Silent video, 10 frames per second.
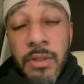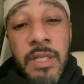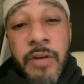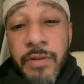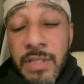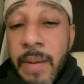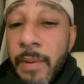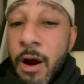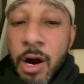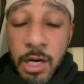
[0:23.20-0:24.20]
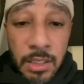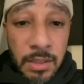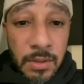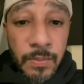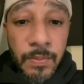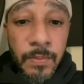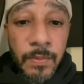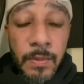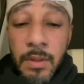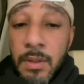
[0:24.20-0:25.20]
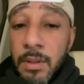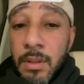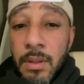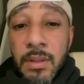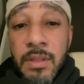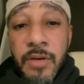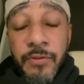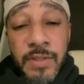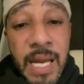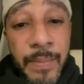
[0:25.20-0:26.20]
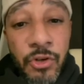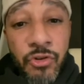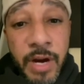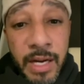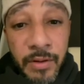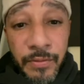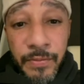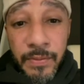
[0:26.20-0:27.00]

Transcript: different type of artist, different type of creative,